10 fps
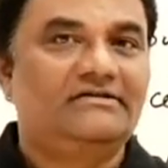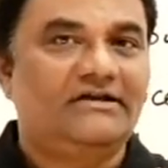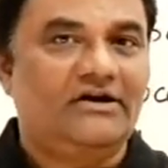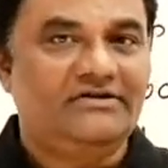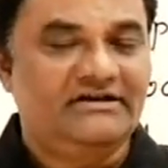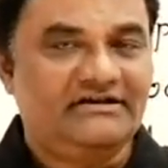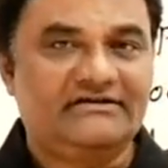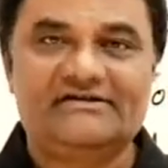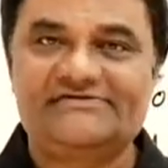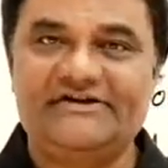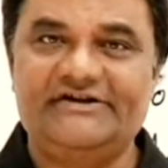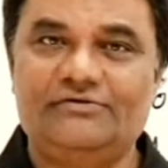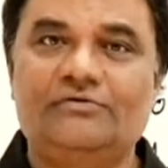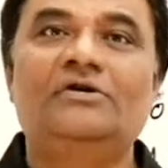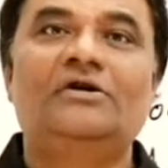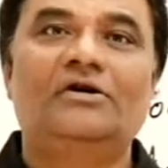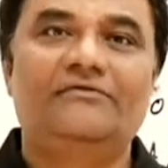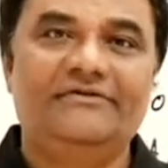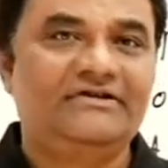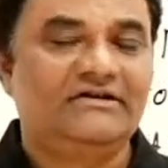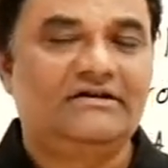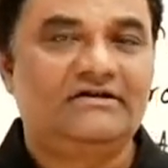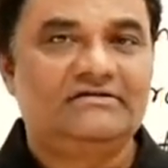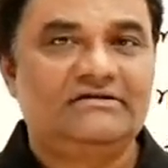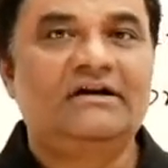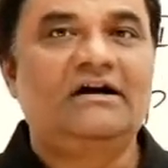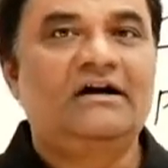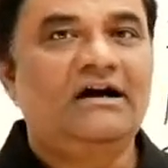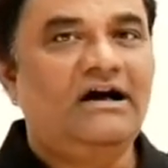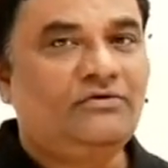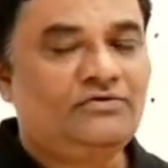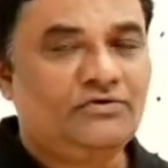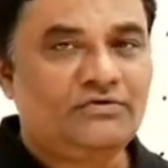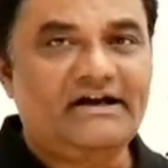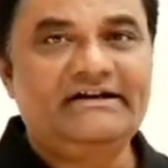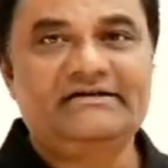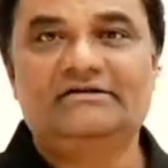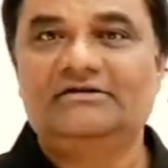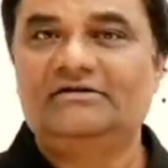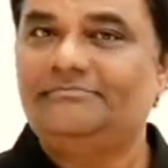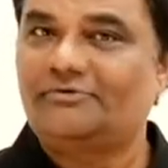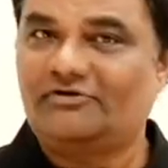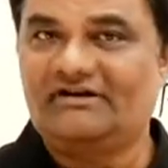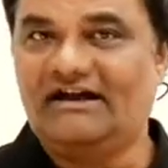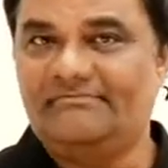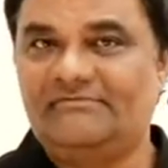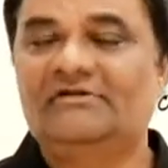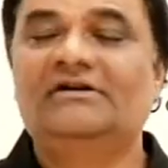Now here in this video, we will learn how to write a program.